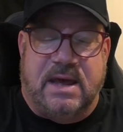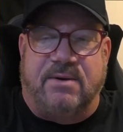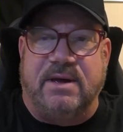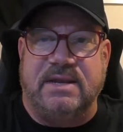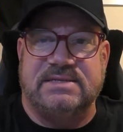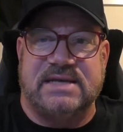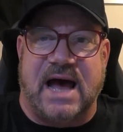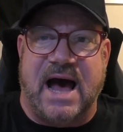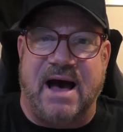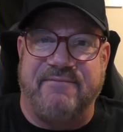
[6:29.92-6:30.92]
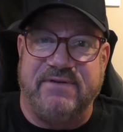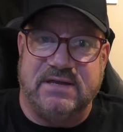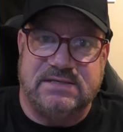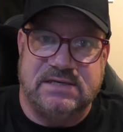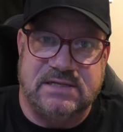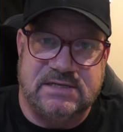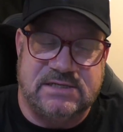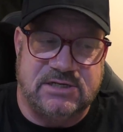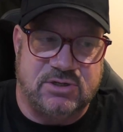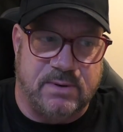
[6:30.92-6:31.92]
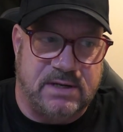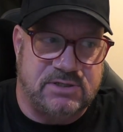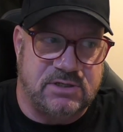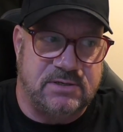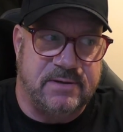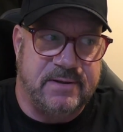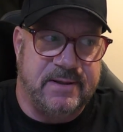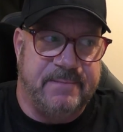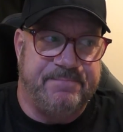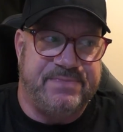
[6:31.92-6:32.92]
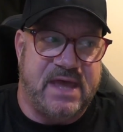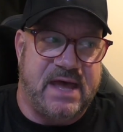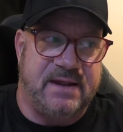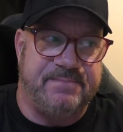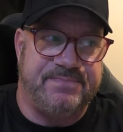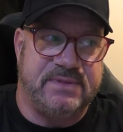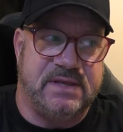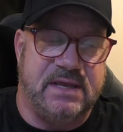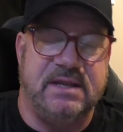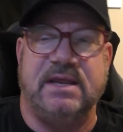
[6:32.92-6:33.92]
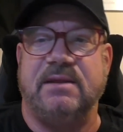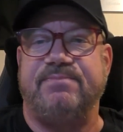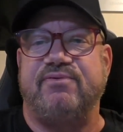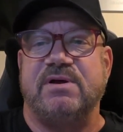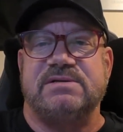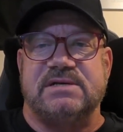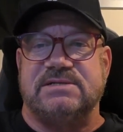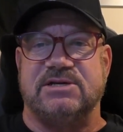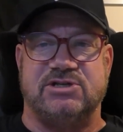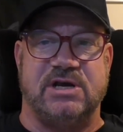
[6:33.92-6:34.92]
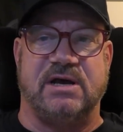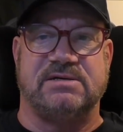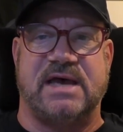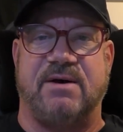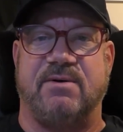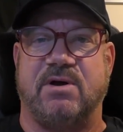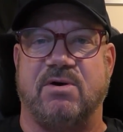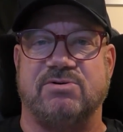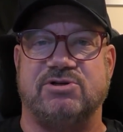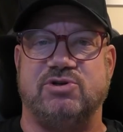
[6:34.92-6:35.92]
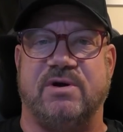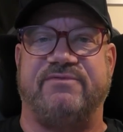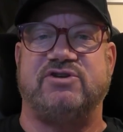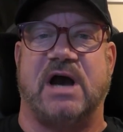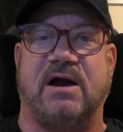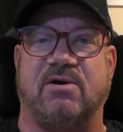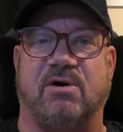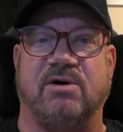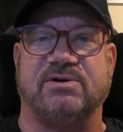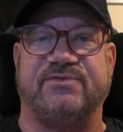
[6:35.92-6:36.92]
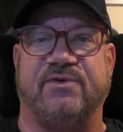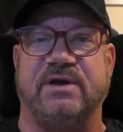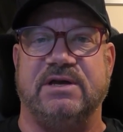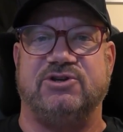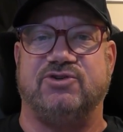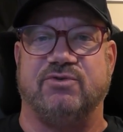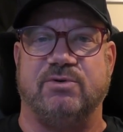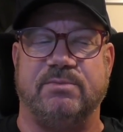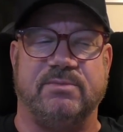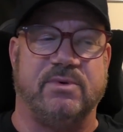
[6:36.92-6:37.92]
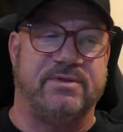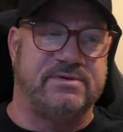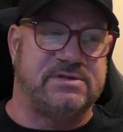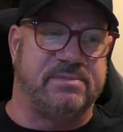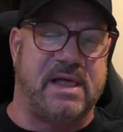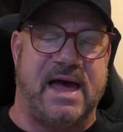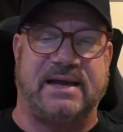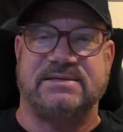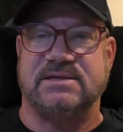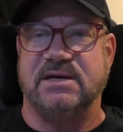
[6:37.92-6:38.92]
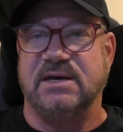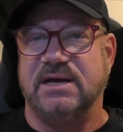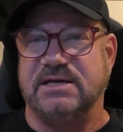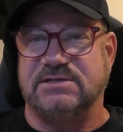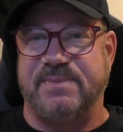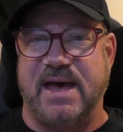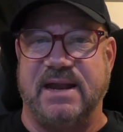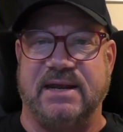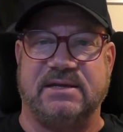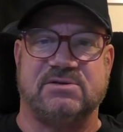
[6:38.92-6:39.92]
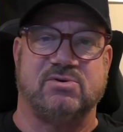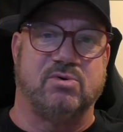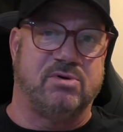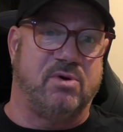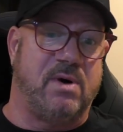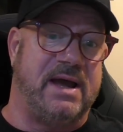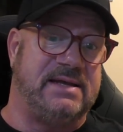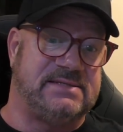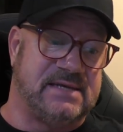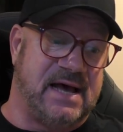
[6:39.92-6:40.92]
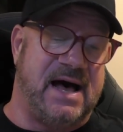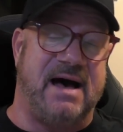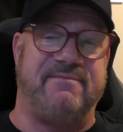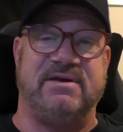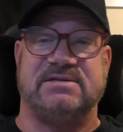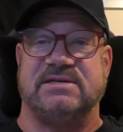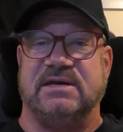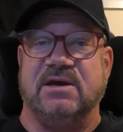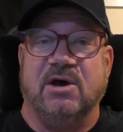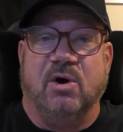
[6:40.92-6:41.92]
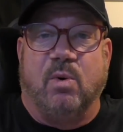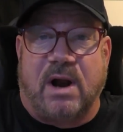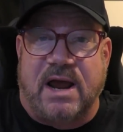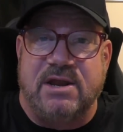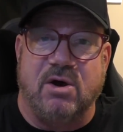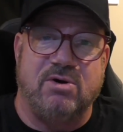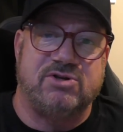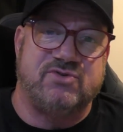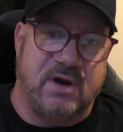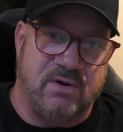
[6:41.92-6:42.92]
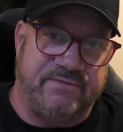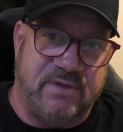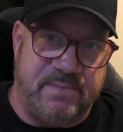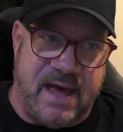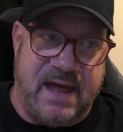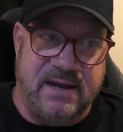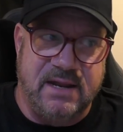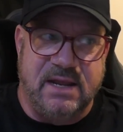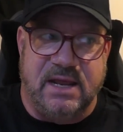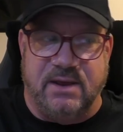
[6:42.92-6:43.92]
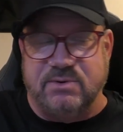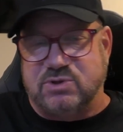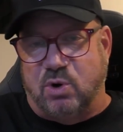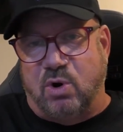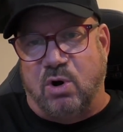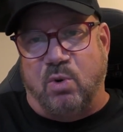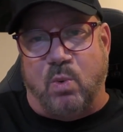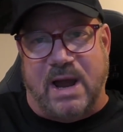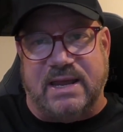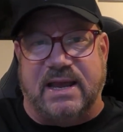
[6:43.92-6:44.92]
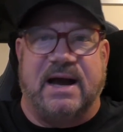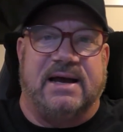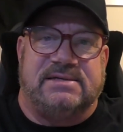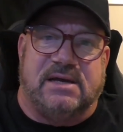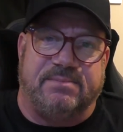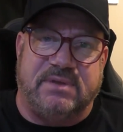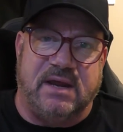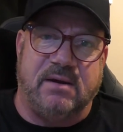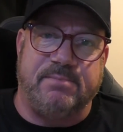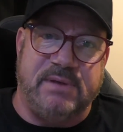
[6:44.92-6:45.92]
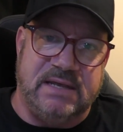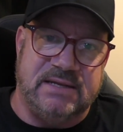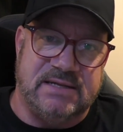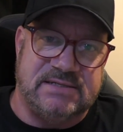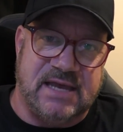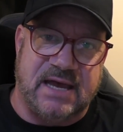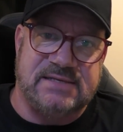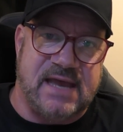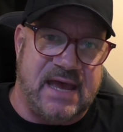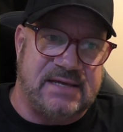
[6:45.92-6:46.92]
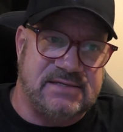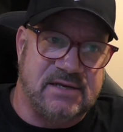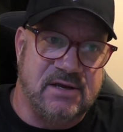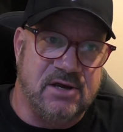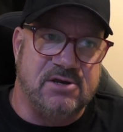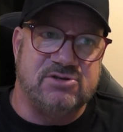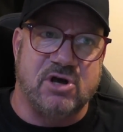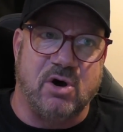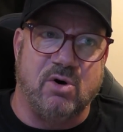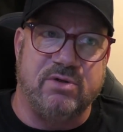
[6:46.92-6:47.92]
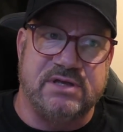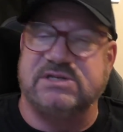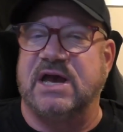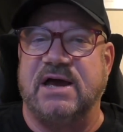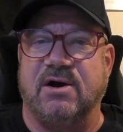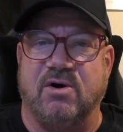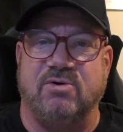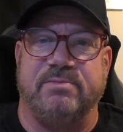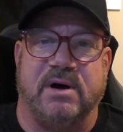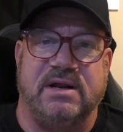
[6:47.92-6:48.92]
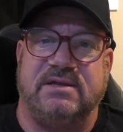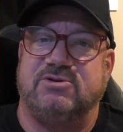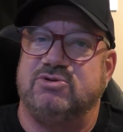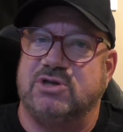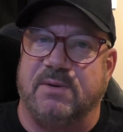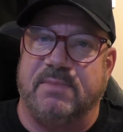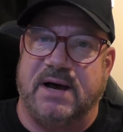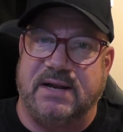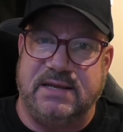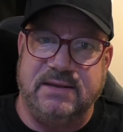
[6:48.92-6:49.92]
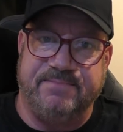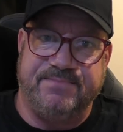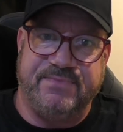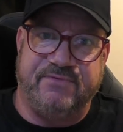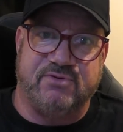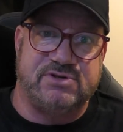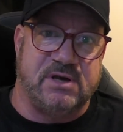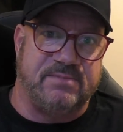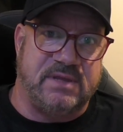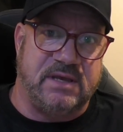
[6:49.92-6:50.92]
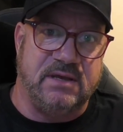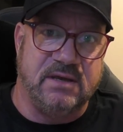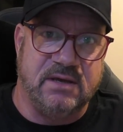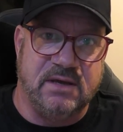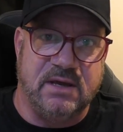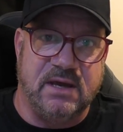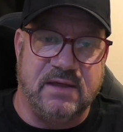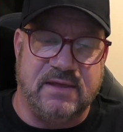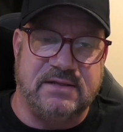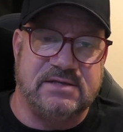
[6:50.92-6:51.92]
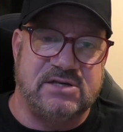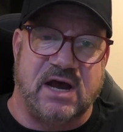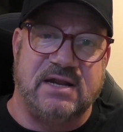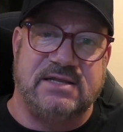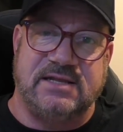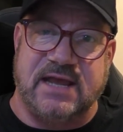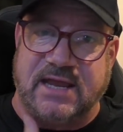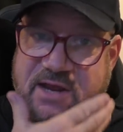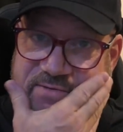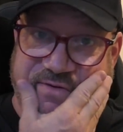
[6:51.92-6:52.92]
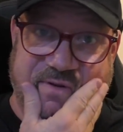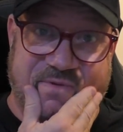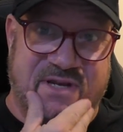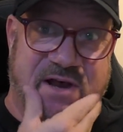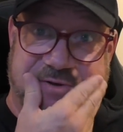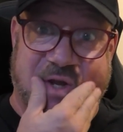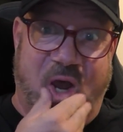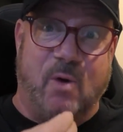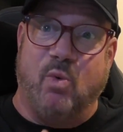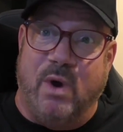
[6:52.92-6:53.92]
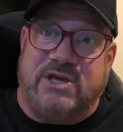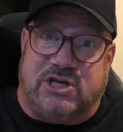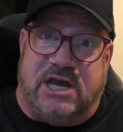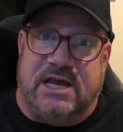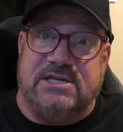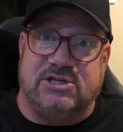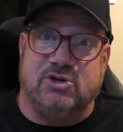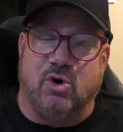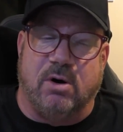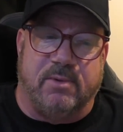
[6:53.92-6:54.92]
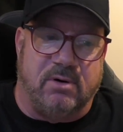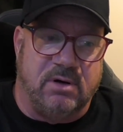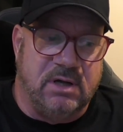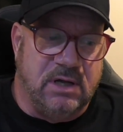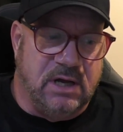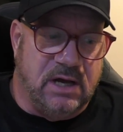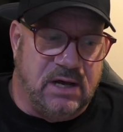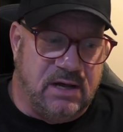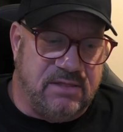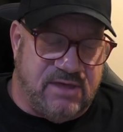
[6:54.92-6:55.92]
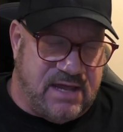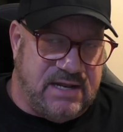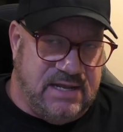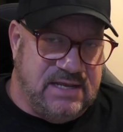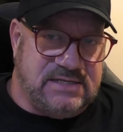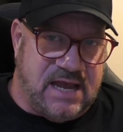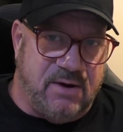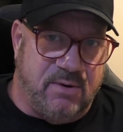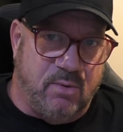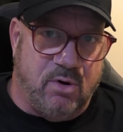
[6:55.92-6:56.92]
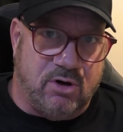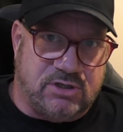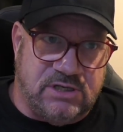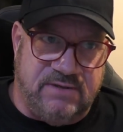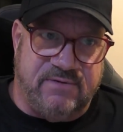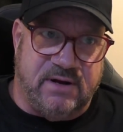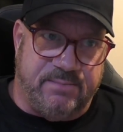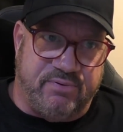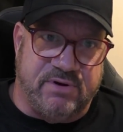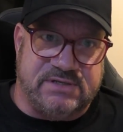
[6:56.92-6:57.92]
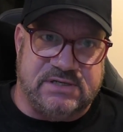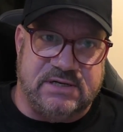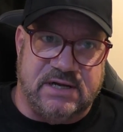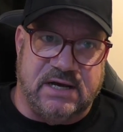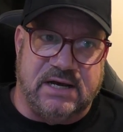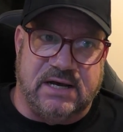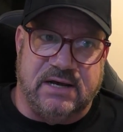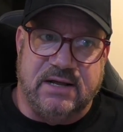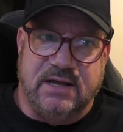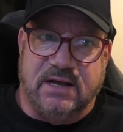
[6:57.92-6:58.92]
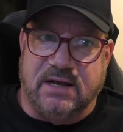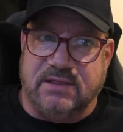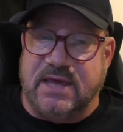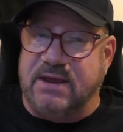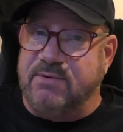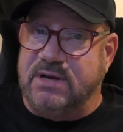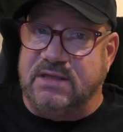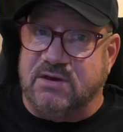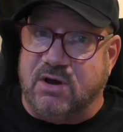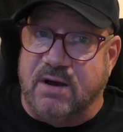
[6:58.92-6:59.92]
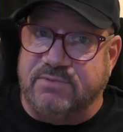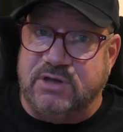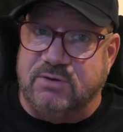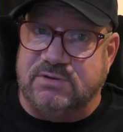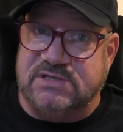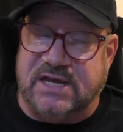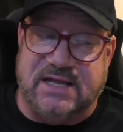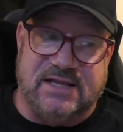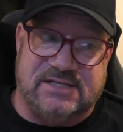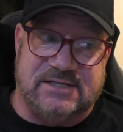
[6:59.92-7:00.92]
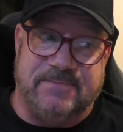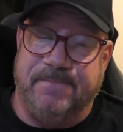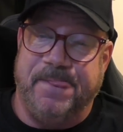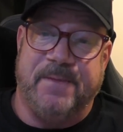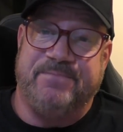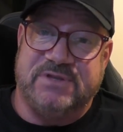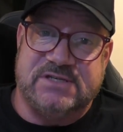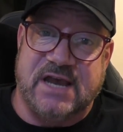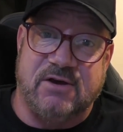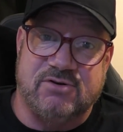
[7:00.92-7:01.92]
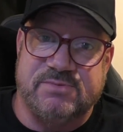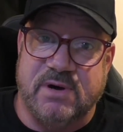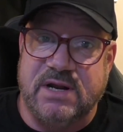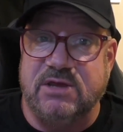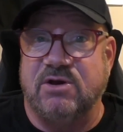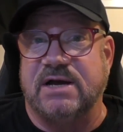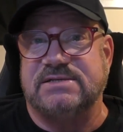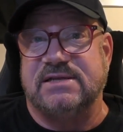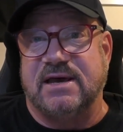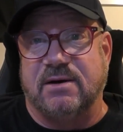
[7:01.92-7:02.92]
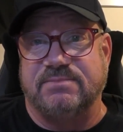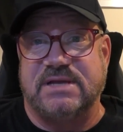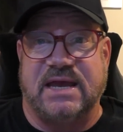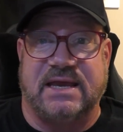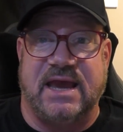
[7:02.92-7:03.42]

Now, it is obvious in this situation that in, in prisons and jails, how it goes is you have shot callers for each group, whether it's the blacks, Hispanics, or the whites. Obviously, what I noticed right off the bat, it was all white guys up there beating this guy's ass. So this guy owed money to somebody for something, and they decided to take care of it themselves, which is normal. Uh, that is how it works, and even in a prison. Uh, they would either come to you and say, hey, listen, this guy owes money. You guys need to help take